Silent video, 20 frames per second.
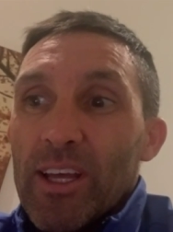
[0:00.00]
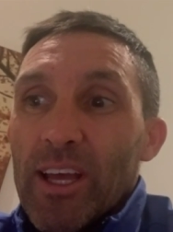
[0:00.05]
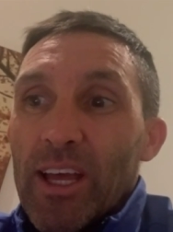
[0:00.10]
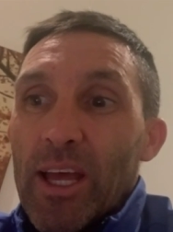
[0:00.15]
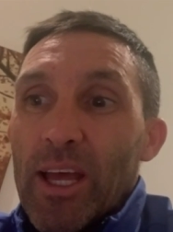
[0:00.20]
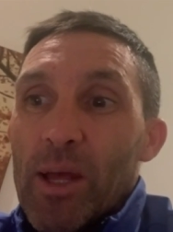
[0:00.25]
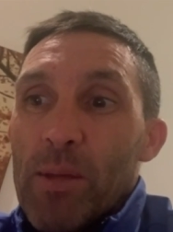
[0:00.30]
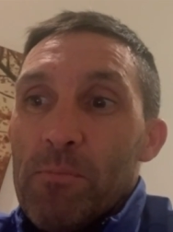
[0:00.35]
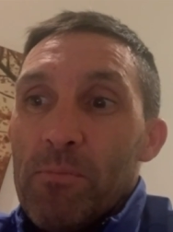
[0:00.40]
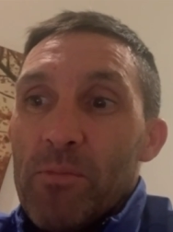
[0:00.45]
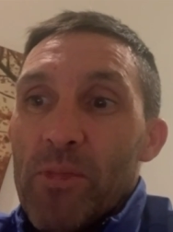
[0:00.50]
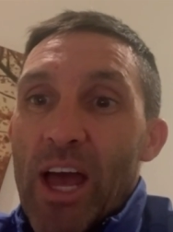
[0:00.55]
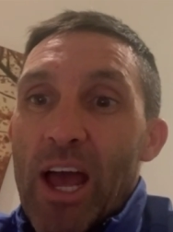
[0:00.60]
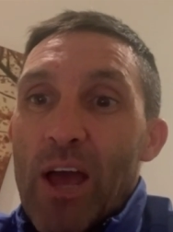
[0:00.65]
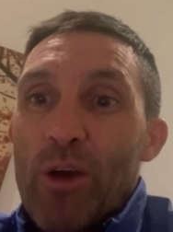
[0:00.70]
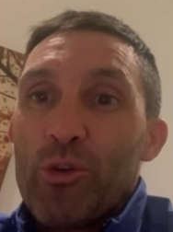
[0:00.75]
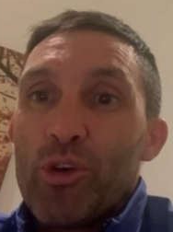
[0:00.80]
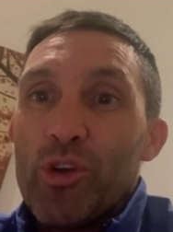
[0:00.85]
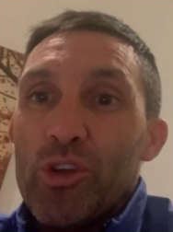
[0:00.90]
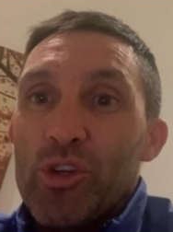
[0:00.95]
um,
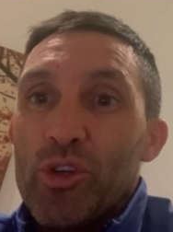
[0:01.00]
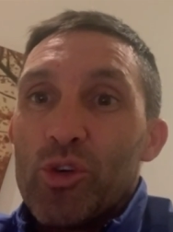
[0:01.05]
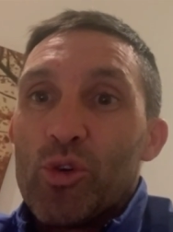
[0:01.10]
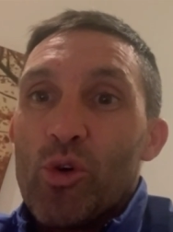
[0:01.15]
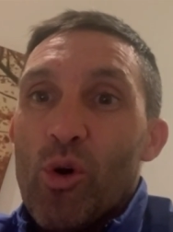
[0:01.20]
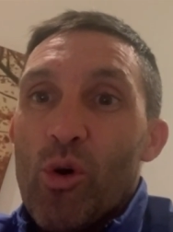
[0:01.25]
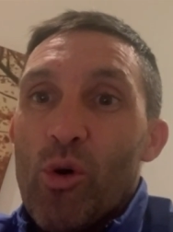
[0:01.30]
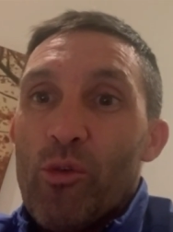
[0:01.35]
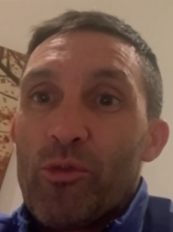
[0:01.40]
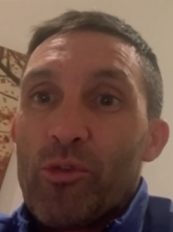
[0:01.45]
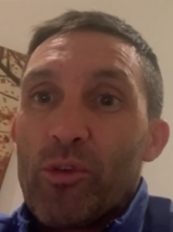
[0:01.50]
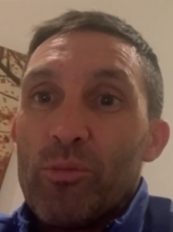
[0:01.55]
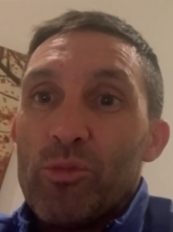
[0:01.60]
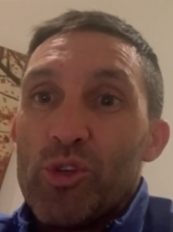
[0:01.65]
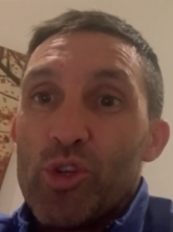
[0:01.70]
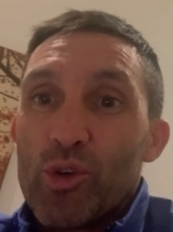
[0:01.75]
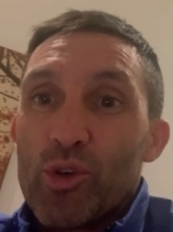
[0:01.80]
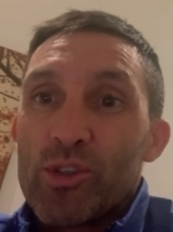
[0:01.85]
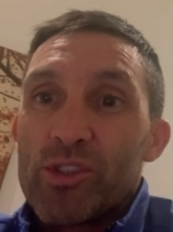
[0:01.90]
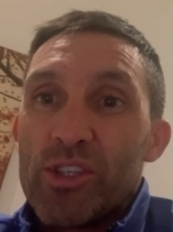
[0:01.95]
how can you go from
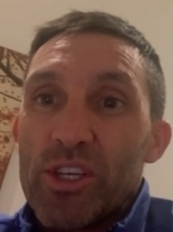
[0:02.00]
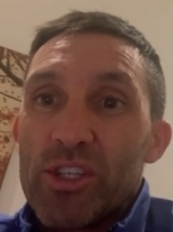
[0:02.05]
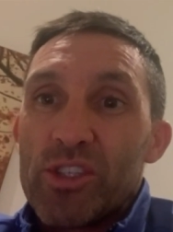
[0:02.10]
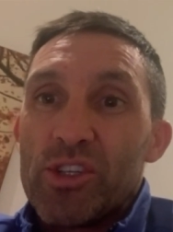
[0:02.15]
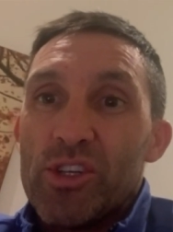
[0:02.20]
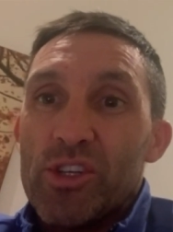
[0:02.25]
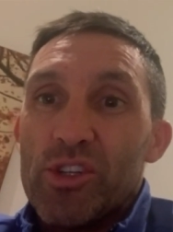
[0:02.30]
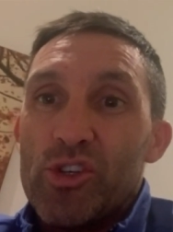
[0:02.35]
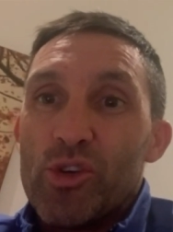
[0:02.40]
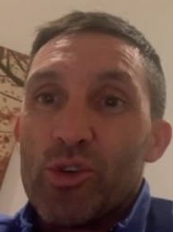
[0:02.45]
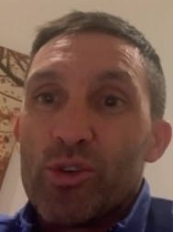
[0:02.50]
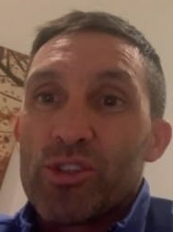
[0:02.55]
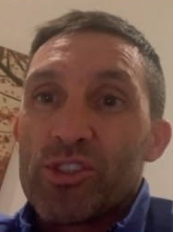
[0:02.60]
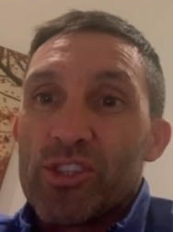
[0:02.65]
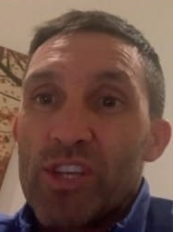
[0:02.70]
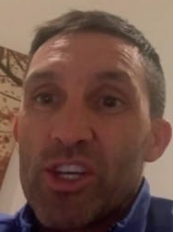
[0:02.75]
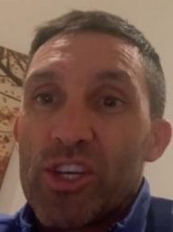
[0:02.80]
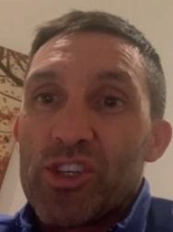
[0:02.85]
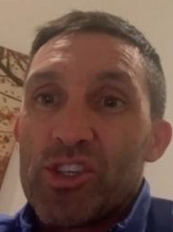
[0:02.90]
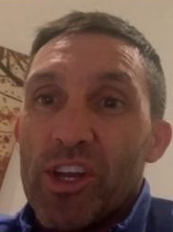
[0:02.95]
jurisdiction to
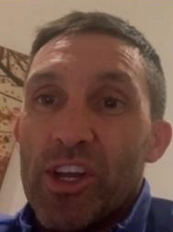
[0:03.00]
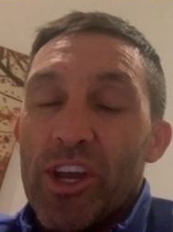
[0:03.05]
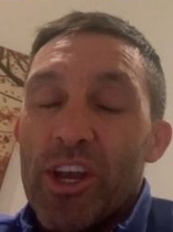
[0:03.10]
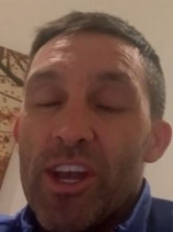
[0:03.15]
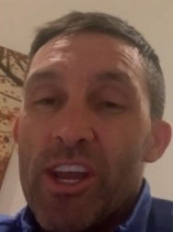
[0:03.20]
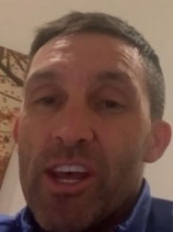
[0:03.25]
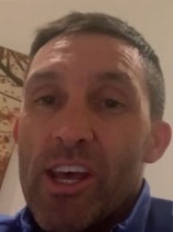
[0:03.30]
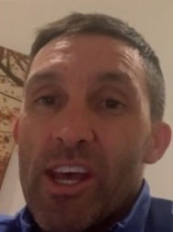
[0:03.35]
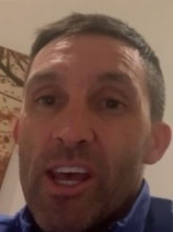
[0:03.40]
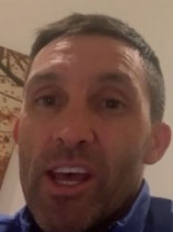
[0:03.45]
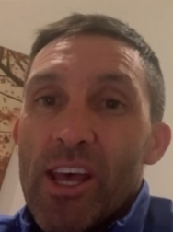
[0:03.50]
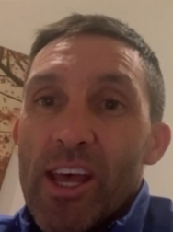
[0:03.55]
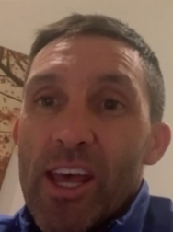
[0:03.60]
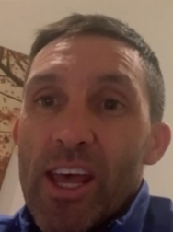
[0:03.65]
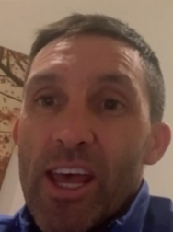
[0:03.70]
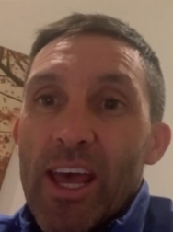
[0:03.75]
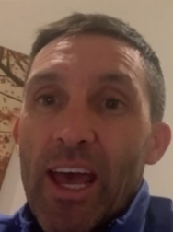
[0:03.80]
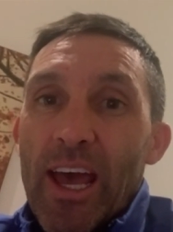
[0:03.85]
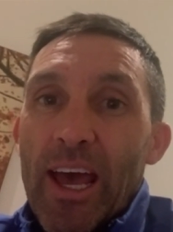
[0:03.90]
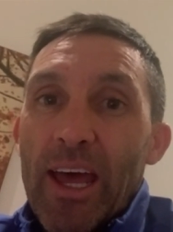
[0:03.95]
jurisdiction
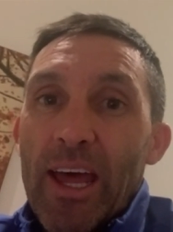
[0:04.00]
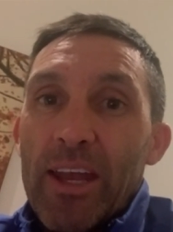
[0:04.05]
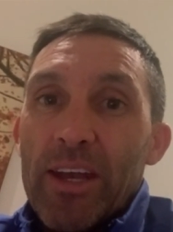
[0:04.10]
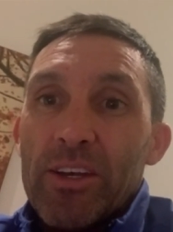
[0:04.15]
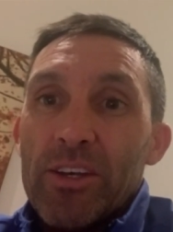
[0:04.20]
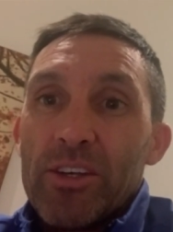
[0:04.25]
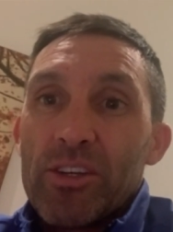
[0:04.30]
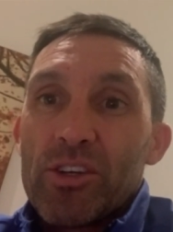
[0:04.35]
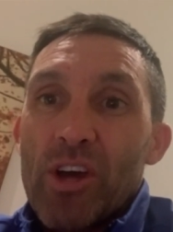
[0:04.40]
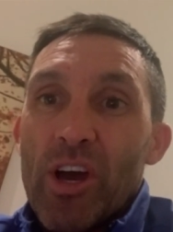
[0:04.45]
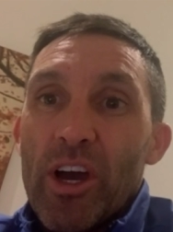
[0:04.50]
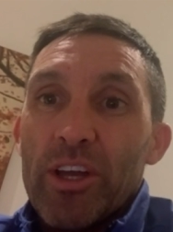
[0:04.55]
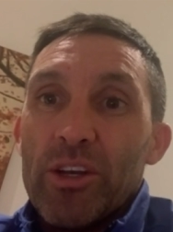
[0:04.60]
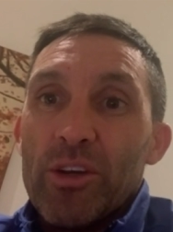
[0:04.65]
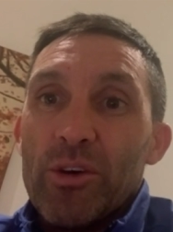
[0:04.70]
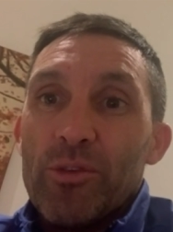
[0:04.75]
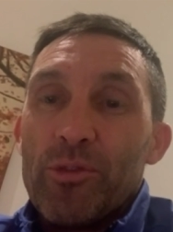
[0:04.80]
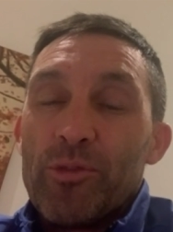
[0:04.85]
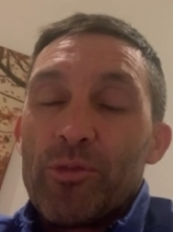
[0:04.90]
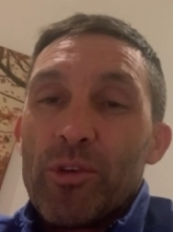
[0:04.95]
and kind
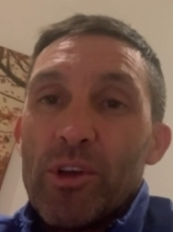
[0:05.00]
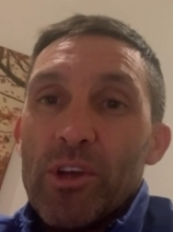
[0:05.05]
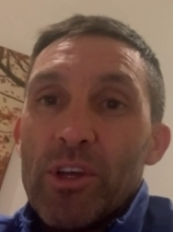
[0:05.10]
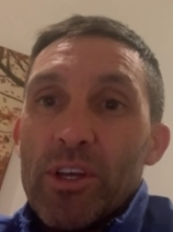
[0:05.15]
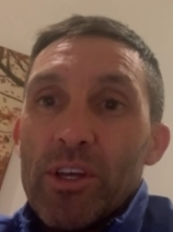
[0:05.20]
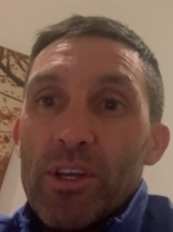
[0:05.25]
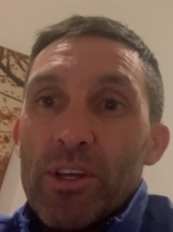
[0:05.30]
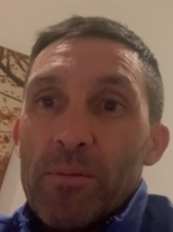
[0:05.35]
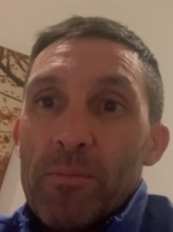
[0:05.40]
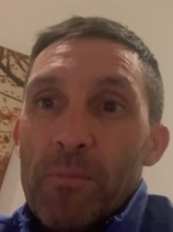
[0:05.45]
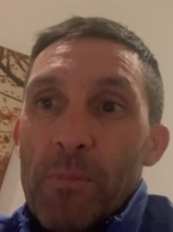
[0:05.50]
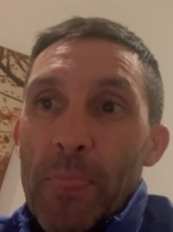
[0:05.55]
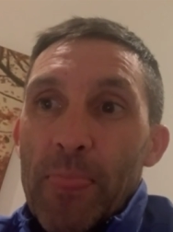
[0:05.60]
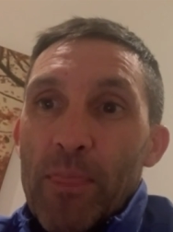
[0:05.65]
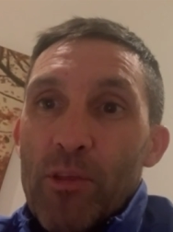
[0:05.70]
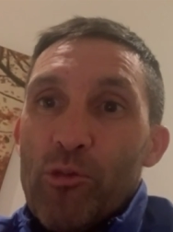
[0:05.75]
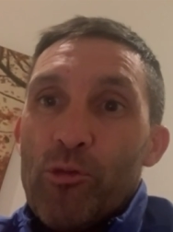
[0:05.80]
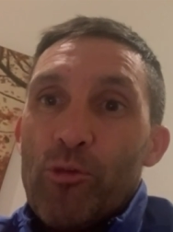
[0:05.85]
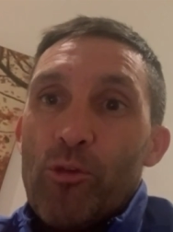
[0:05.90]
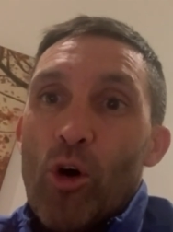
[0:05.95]
of
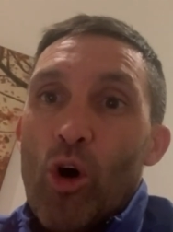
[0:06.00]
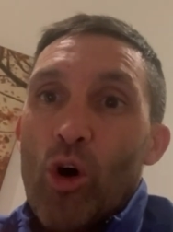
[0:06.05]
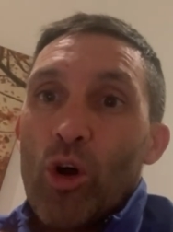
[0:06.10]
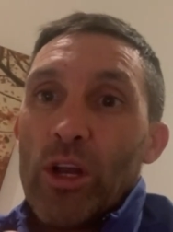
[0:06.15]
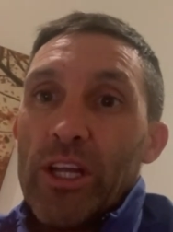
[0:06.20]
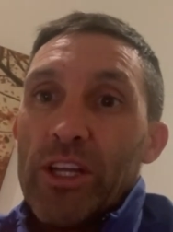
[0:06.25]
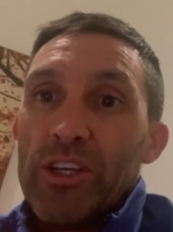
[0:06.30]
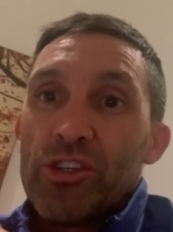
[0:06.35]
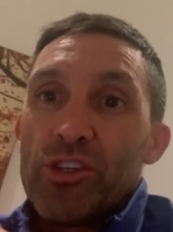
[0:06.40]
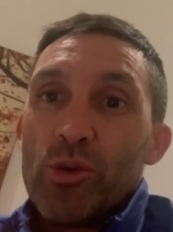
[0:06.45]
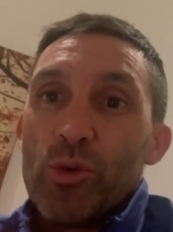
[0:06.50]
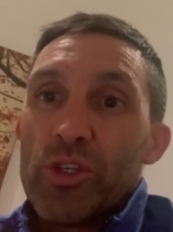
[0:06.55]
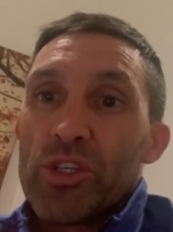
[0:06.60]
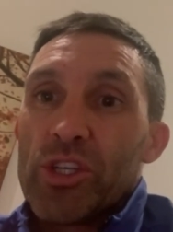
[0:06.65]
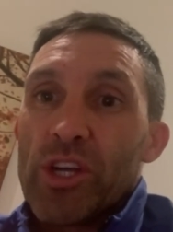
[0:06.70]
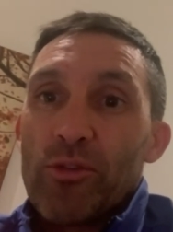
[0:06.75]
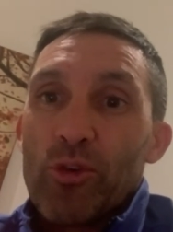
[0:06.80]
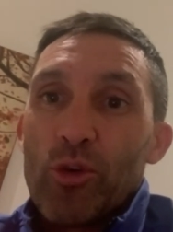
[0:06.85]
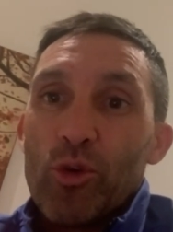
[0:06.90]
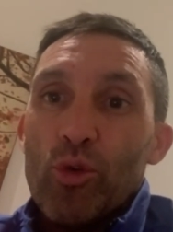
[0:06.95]
fall into
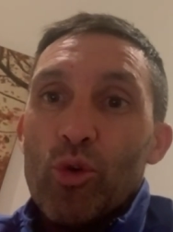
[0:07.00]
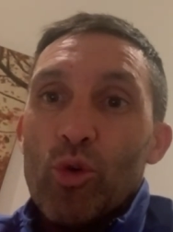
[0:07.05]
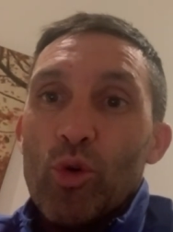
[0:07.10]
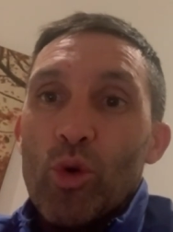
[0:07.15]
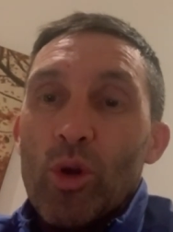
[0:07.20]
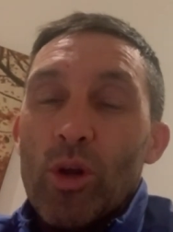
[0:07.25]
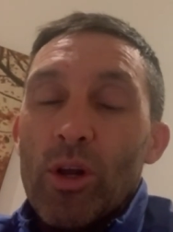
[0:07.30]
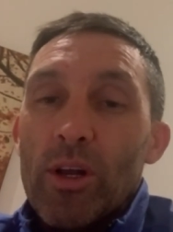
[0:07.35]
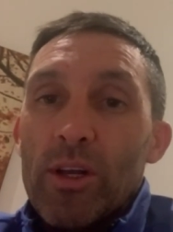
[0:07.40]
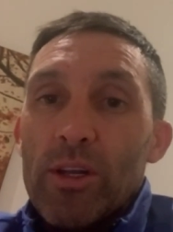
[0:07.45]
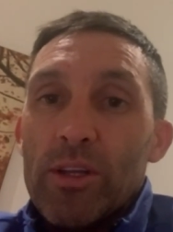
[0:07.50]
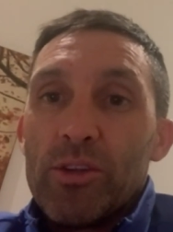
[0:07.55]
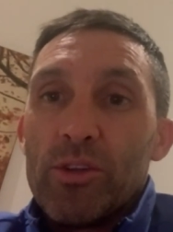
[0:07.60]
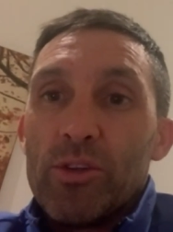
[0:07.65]
whichever rule,